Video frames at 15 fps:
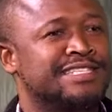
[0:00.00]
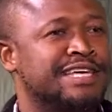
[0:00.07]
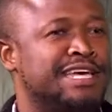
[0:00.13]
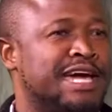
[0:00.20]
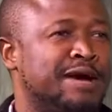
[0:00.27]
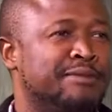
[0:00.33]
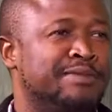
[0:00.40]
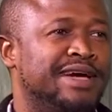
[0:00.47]

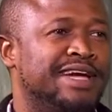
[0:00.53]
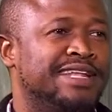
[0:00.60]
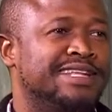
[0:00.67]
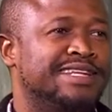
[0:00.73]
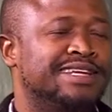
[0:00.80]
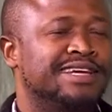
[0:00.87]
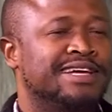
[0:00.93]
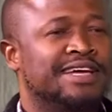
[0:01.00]
young man.
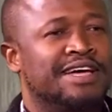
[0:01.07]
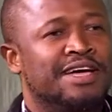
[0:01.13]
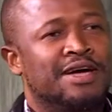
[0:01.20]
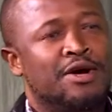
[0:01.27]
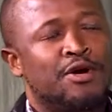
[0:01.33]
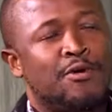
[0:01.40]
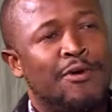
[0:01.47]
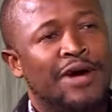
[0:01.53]

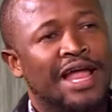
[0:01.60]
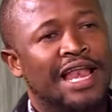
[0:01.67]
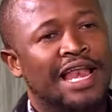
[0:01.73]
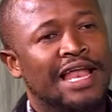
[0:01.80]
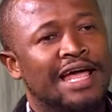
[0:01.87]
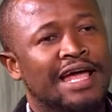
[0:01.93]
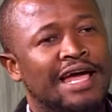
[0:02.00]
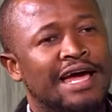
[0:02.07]

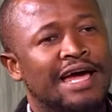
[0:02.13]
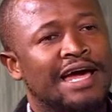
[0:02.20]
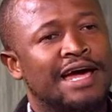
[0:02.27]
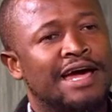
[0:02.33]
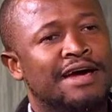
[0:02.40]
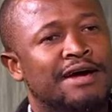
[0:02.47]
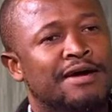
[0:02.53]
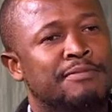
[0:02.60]
Well,
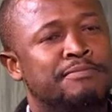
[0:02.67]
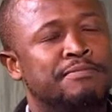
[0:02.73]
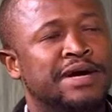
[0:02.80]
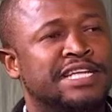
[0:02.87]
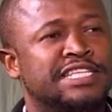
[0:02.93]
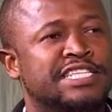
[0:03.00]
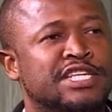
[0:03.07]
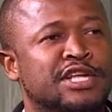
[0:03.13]

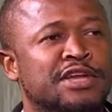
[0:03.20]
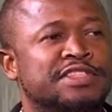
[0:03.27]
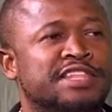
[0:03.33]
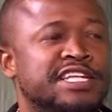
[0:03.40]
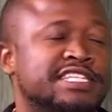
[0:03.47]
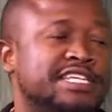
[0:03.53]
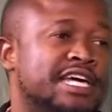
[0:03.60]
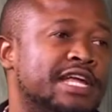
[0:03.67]
but not
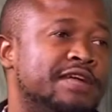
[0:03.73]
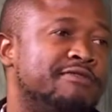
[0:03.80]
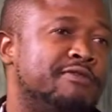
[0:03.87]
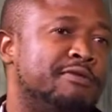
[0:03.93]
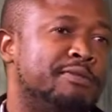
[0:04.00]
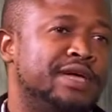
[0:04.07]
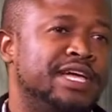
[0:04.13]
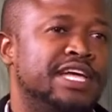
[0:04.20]
that scary for
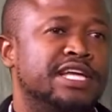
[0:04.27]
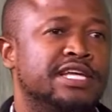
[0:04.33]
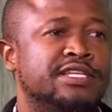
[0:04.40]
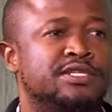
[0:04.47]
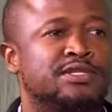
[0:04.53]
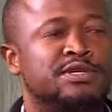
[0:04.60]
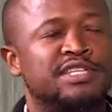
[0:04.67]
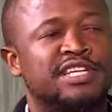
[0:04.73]
me
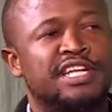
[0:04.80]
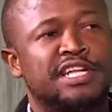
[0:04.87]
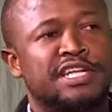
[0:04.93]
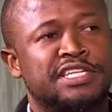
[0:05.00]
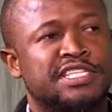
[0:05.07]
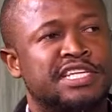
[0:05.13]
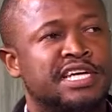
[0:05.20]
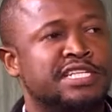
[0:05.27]
to a certain
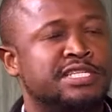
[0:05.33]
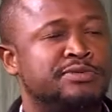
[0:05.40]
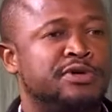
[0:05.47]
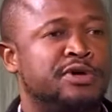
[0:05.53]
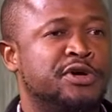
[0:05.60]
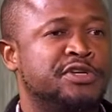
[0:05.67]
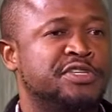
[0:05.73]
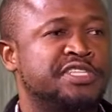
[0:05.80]
extent,
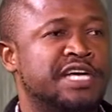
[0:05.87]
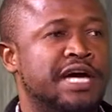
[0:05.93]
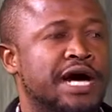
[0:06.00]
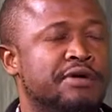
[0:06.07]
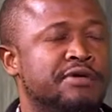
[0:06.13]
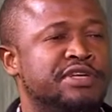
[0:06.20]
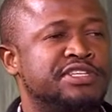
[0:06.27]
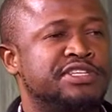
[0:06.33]
because I
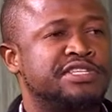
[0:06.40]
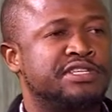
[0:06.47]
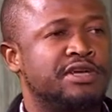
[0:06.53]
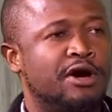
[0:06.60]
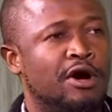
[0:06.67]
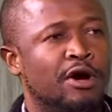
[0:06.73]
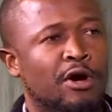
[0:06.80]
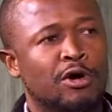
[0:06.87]
was
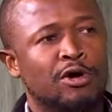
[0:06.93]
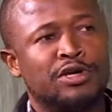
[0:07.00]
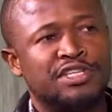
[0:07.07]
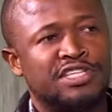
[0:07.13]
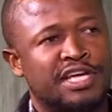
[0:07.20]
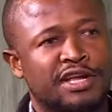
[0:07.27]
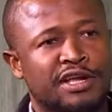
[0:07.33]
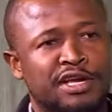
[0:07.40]
always
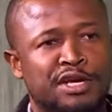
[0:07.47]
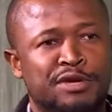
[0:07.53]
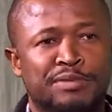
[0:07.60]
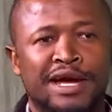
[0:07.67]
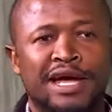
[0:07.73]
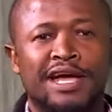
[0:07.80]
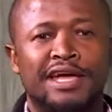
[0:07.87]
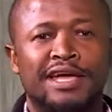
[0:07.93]
surrounded
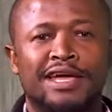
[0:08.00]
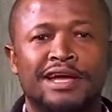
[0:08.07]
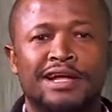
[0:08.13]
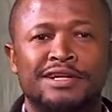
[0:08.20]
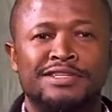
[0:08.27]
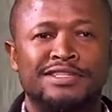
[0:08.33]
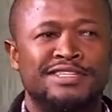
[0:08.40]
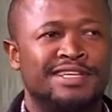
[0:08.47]
by
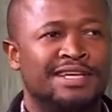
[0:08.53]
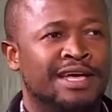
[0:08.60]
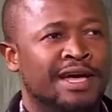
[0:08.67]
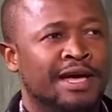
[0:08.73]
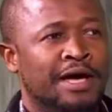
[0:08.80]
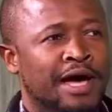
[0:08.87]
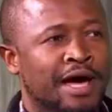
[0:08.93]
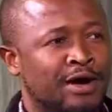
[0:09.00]
girls.
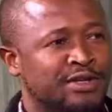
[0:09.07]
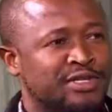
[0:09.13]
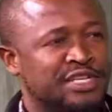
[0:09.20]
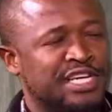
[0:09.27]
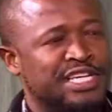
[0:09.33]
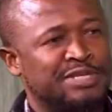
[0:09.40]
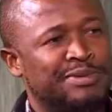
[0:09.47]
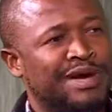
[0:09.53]
I was
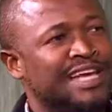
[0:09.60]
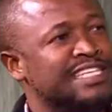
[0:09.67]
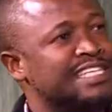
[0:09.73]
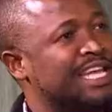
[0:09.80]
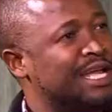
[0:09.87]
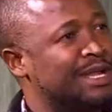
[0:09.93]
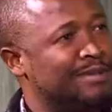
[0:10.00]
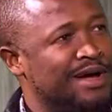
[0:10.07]
raised by a
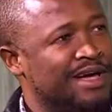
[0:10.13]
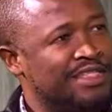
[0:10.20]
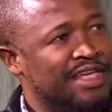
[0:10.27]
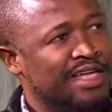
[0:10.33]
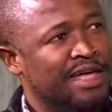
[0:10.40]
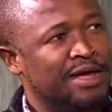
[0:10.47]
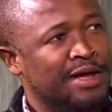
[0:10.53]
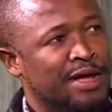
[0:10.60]
single
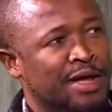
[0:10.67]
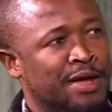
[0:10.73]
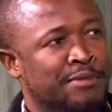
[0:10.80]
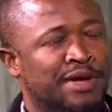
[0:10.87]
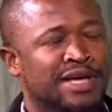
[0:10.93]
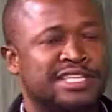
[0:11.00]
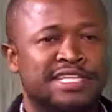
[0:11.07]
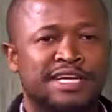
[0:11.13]
mother
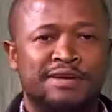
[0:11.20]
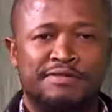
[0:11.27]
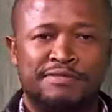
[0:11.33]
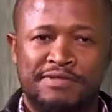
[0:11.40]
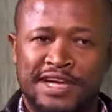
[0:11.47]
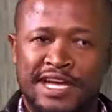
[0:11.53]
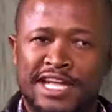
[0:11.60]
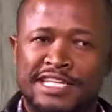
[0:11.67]
myself,
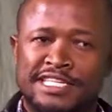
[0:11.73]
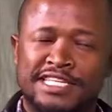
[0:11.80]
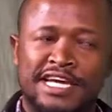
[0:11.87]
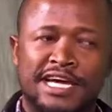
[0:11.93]
and